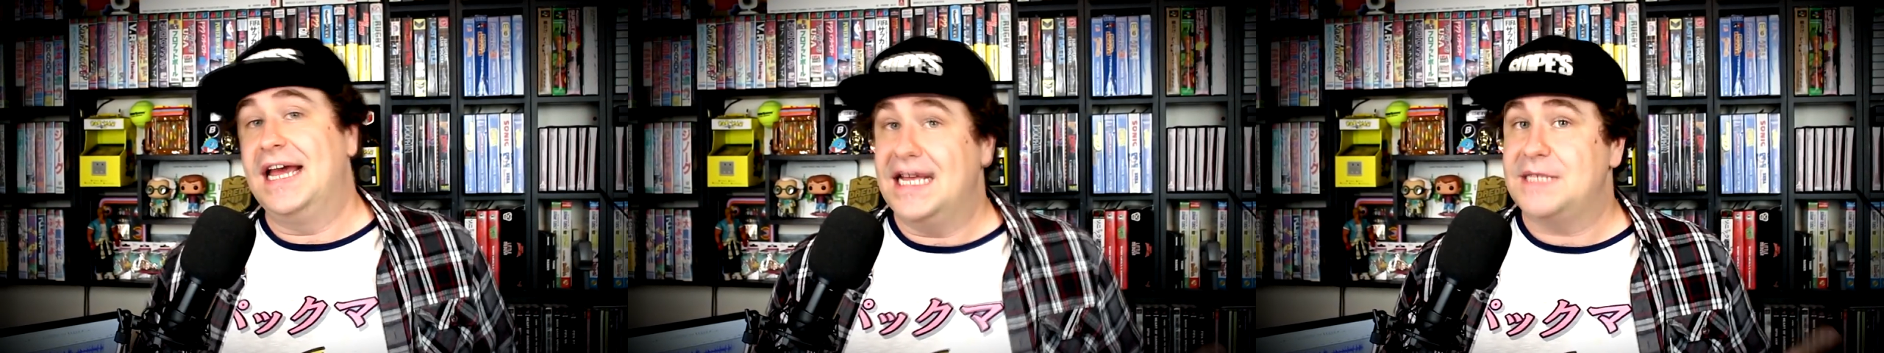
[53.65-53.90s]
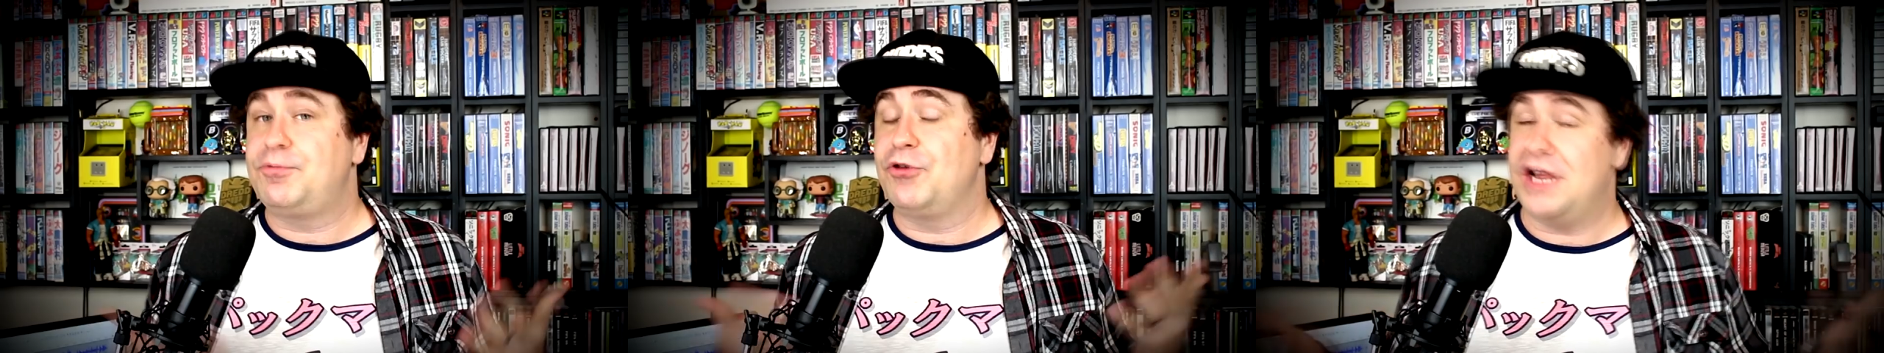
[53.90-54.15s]

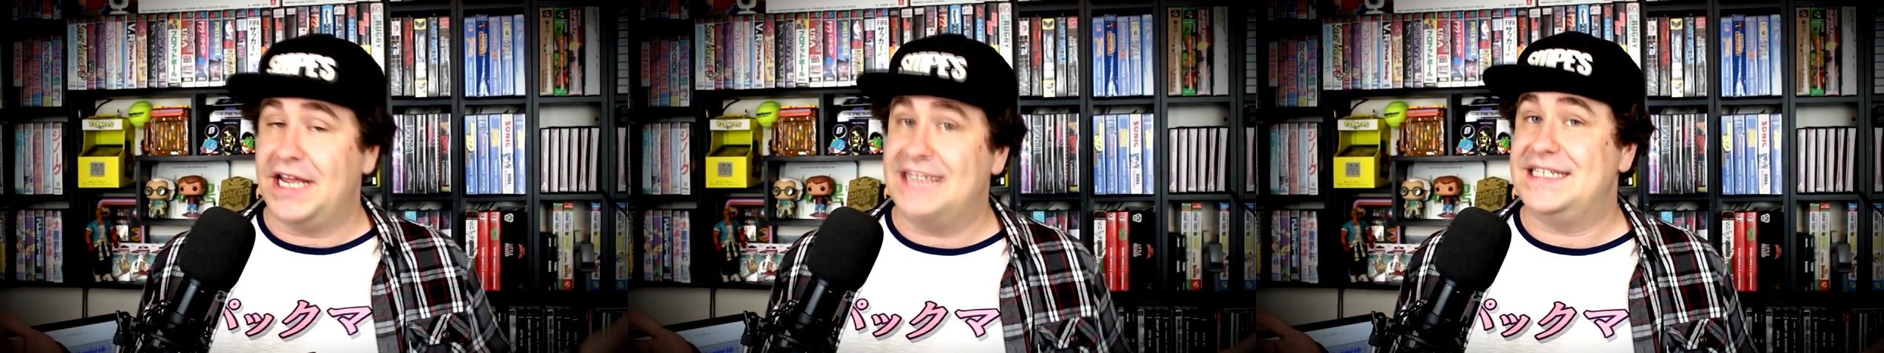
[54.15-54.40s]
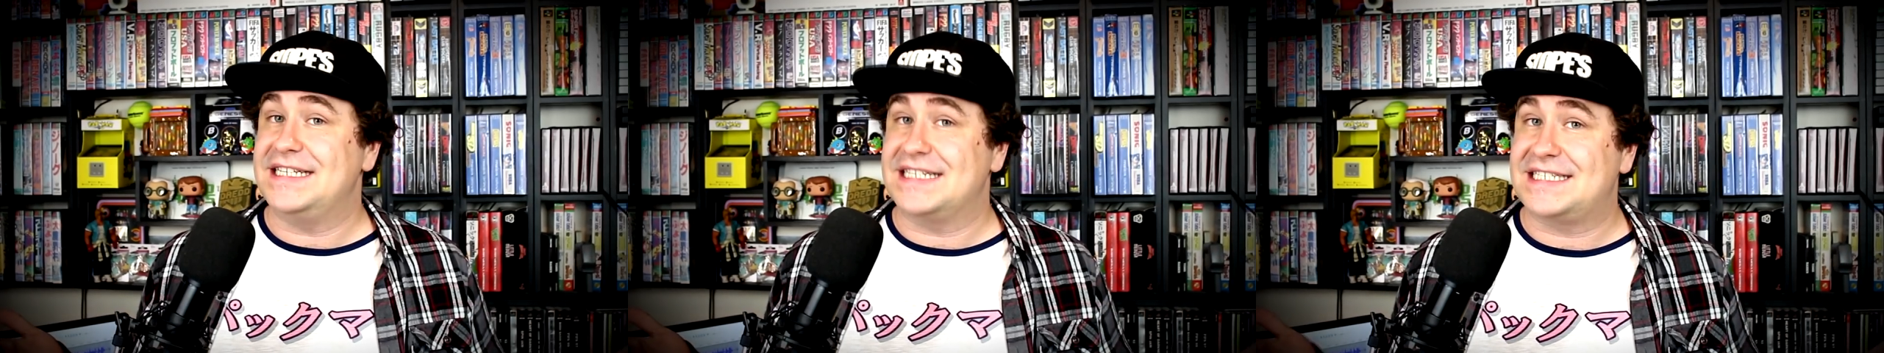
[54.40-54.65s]
it's pretty
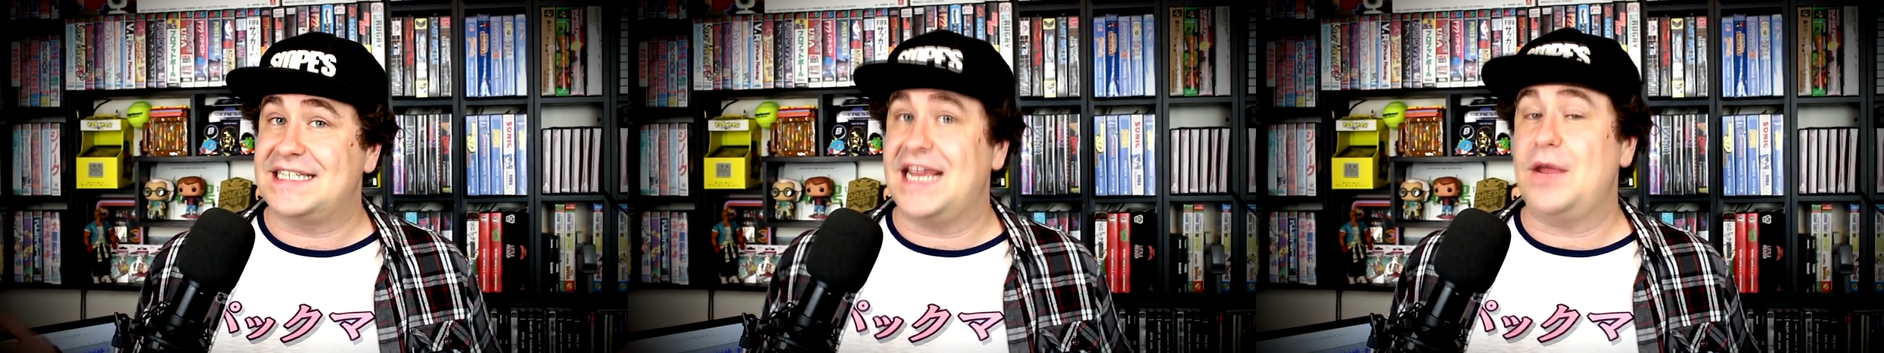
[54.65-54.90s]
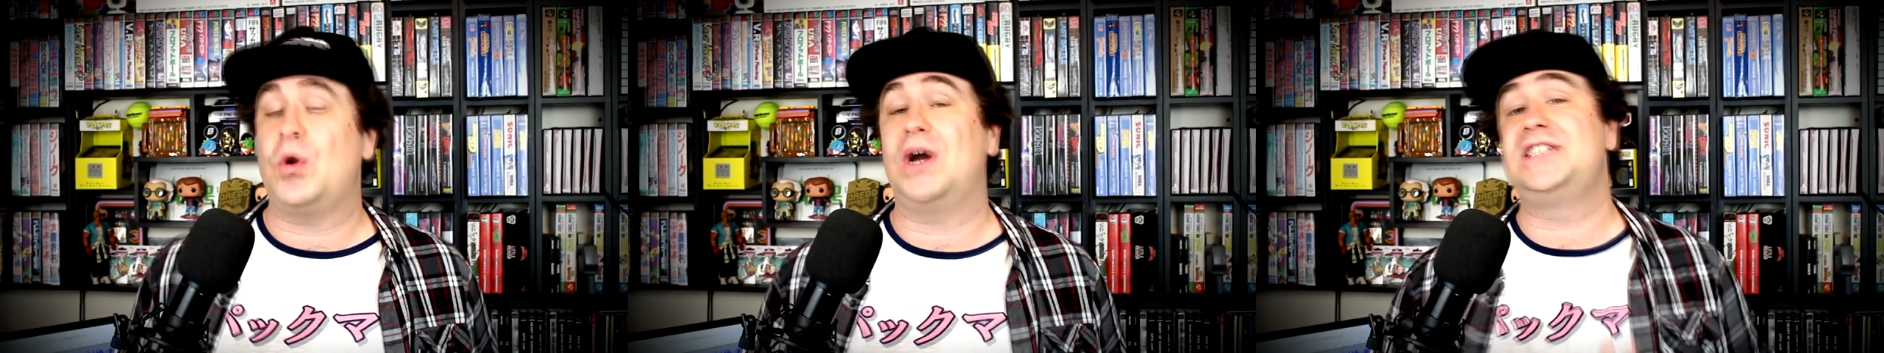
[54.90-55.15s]
easy to
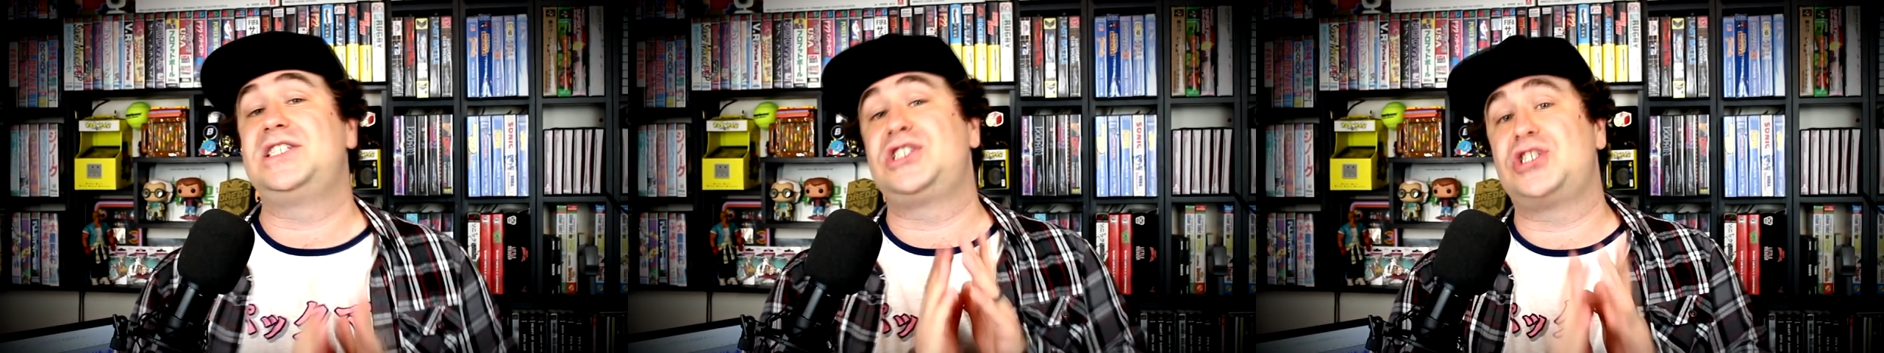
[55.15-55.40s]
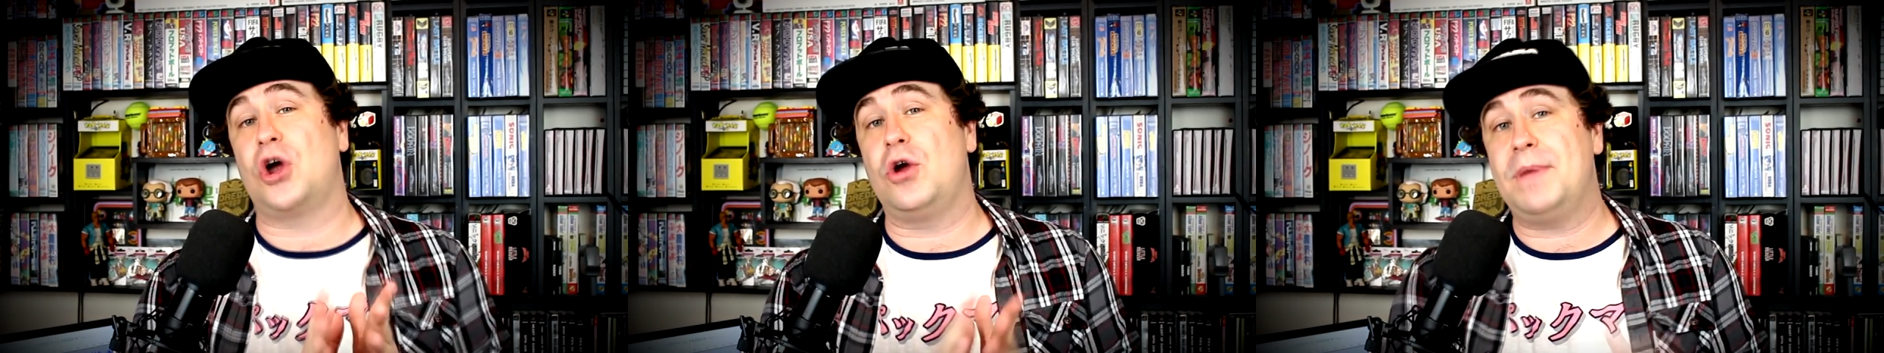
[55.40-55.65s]
see why
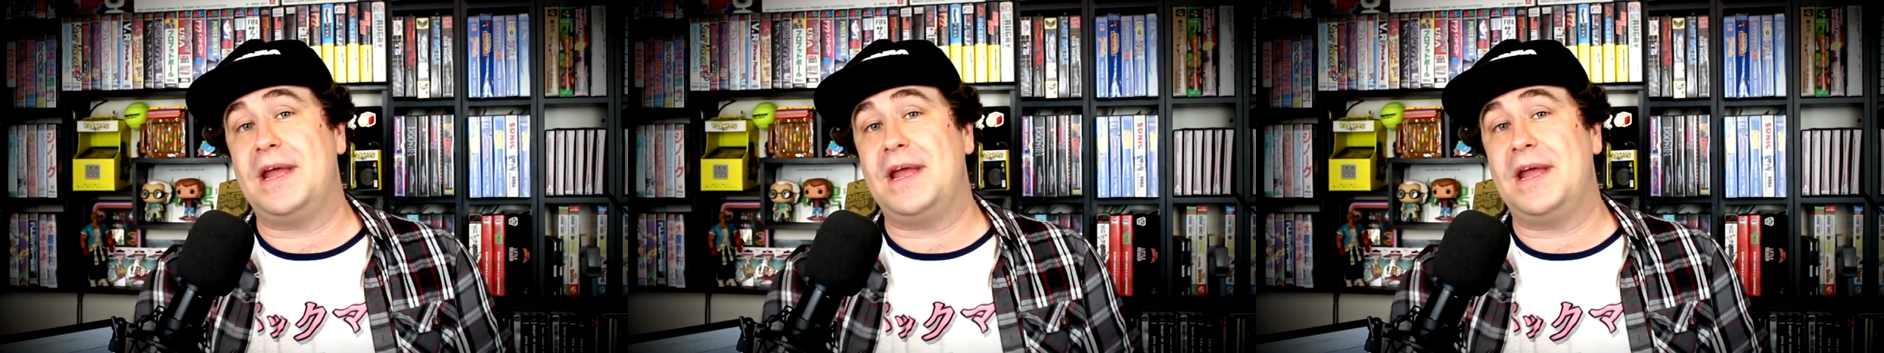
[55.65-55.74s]
so